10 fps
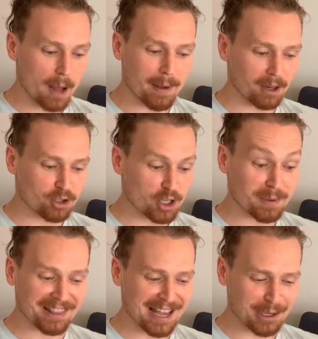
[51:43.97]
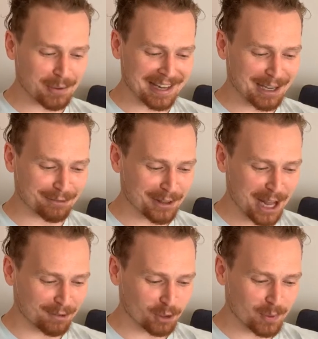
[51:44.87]
Apologies, but thank you again for the
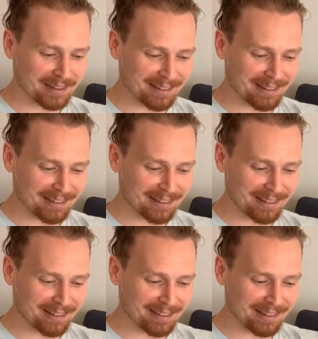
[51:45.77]
Oliver Queen.